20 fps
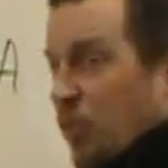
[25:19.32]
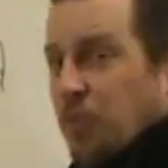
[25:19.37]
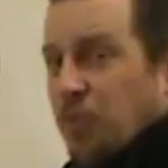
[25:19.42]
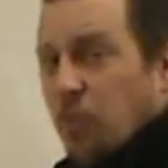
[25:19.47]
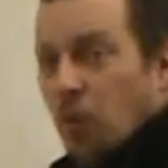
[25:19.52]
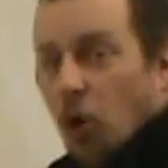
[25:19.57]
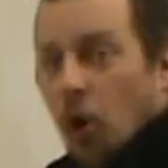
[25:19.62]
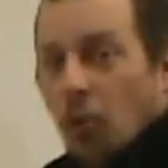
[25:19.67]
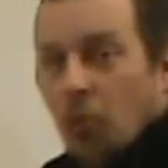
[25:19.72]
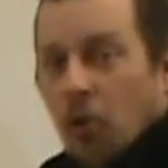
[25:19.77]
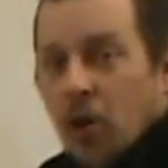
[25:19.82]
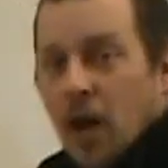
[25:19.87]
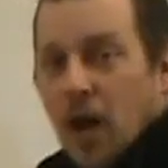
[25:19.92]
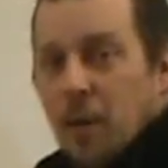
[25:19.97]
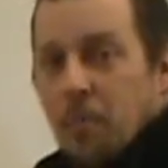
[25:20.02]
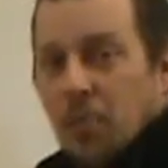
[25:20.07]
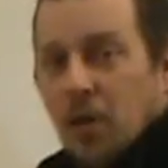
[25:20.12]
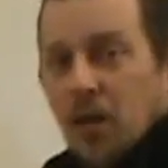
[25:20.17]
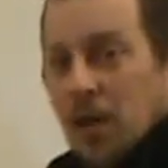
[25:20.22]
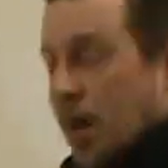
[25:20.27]
form, when
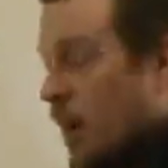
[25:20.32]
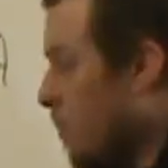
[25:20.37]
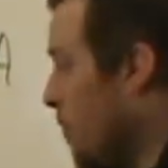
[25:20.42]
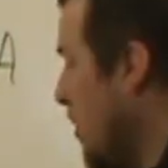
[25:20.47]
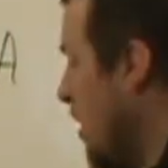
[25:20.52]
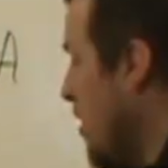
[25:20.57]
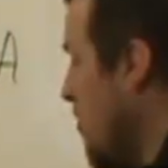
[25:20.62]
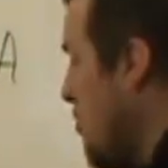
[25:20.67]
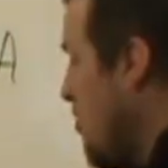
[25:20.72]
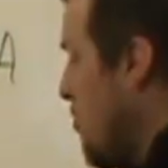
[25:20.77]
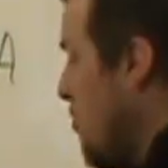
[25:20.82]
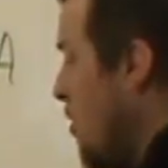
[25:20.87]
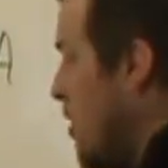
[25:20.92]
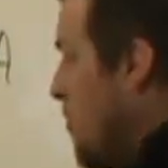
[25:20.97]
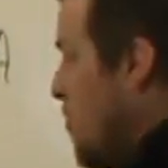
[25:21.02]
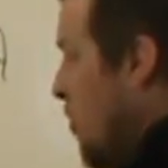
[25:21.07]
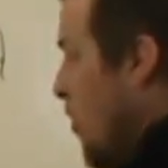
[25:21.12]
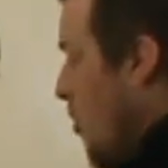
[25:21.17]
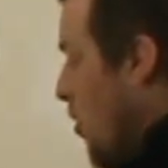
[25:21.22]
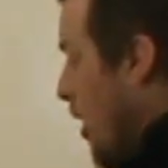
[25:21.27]
I plot my 3
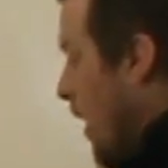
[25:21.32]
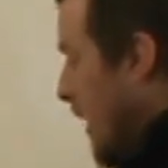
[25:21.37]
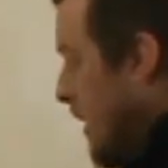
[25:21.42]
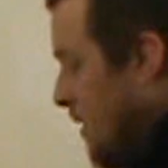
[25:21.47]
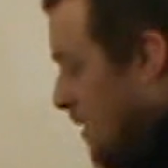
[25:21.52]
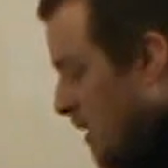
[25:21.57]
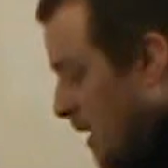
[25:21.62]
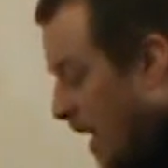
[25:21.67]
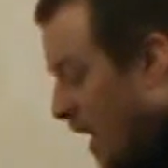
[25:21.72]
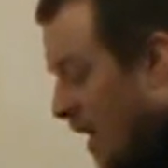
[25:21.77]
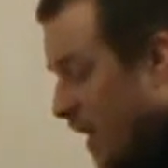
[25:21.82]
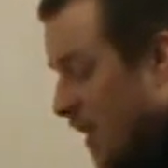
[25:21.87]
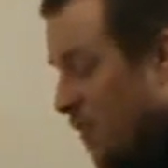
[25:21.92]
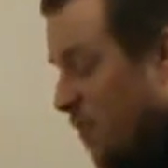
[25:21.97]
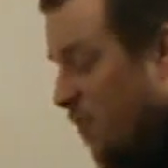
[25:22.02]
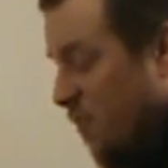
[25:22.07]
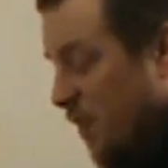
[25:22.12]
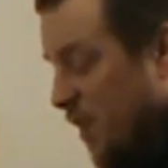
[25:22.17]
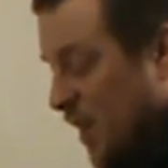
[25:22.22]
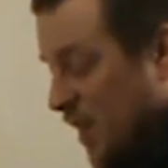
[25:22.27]
points, I can
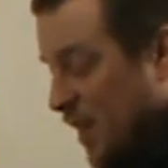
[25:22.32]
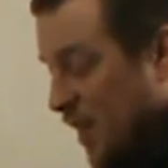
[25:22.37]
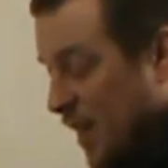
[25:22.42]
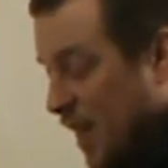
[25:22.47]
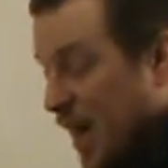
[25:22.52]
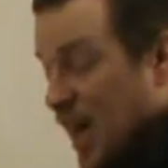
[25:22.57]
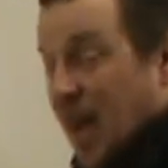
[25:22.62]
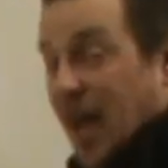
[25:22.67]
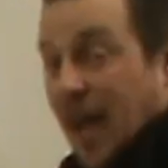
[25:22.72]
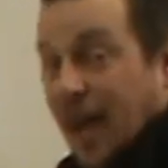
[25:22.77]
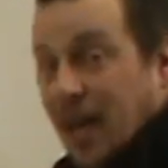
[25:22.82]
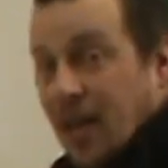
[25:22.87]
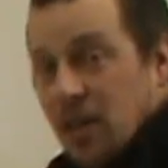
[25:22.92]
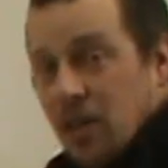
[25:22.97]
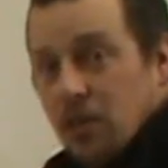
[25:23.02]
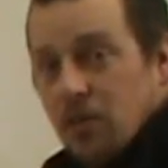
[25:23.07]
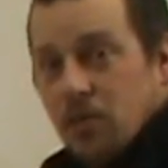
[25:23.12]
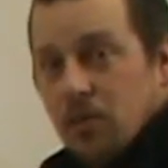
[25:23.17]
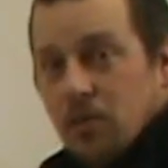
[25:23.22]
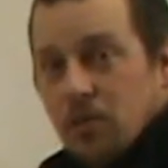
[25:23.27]
fit a line
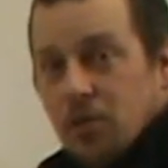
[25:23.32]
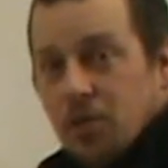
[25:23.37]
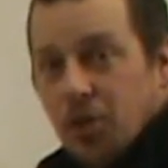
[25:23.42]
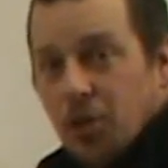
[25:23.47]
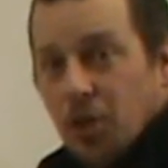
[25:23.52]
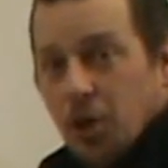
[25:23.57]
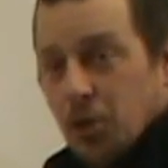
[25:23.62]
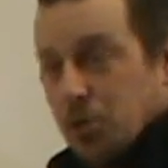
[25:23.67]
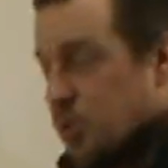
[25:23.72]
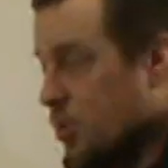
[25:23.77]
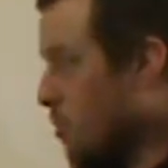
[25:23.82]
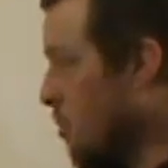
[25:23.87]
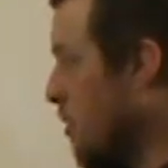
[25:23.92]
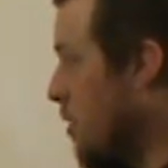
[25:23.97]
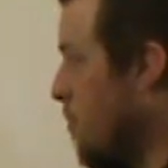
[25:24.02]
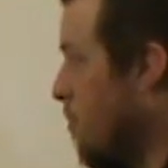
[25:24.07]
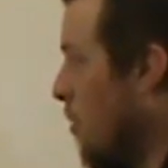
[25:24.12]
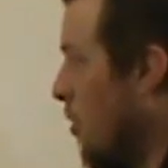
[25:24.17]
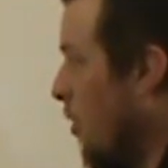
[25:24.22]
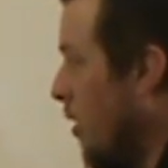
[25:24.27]
to those
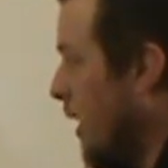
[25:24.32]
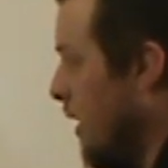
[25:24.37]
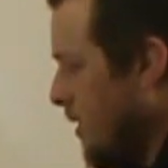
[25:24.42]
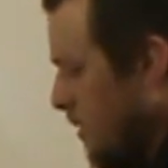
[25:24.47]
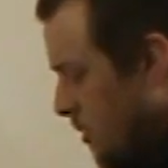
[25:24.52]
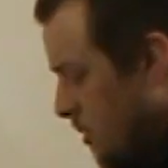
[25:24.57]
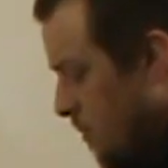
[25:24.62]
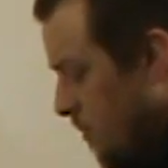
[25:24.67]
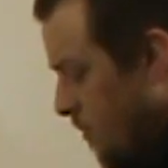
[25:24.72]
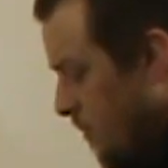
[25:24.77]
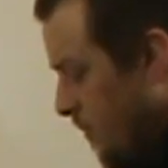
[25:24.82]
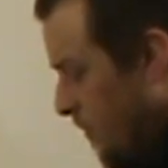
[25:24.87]
3 points,